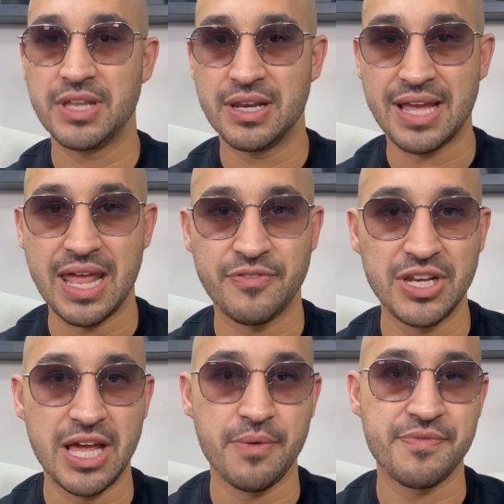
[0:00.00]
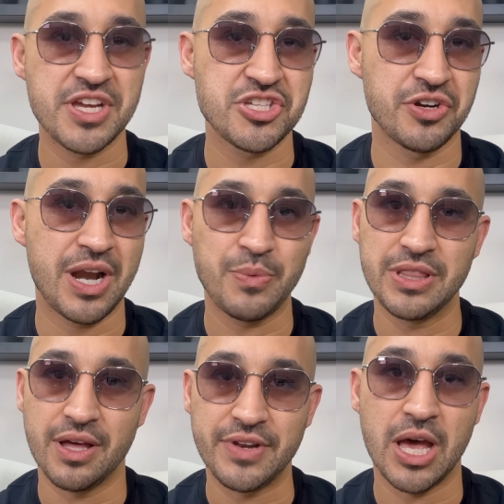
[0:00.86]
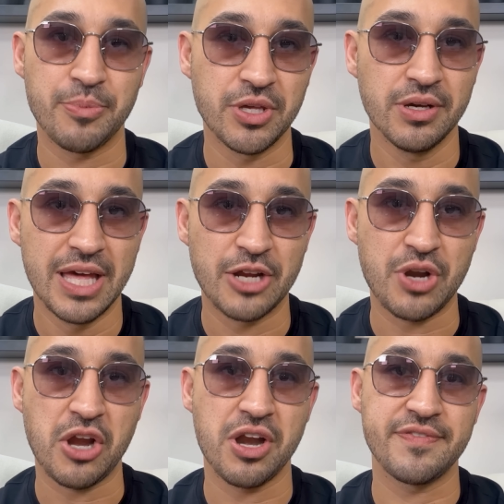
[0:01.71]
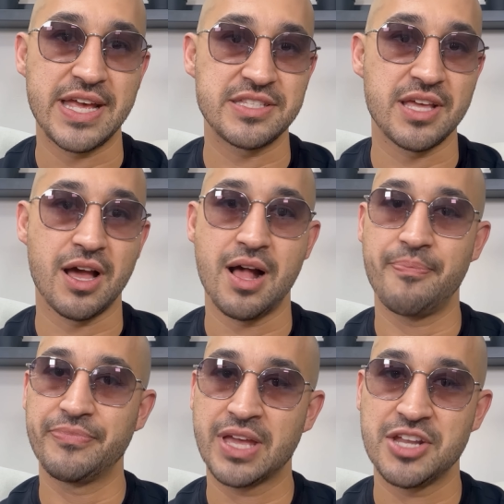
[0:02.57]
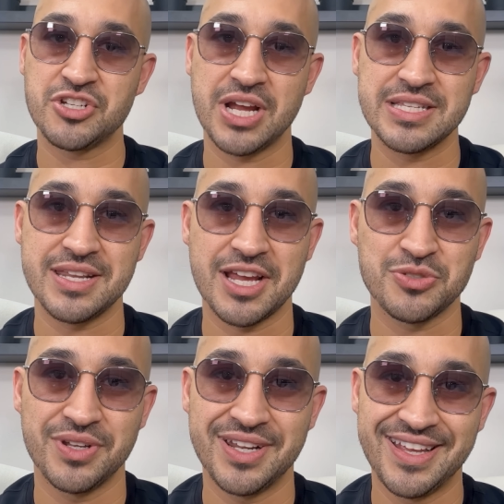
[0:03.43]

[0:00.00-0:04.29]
And again, if you need help fixing your credit, we'd love to help you at greatcreditfast.com. Catch you guys on the next one.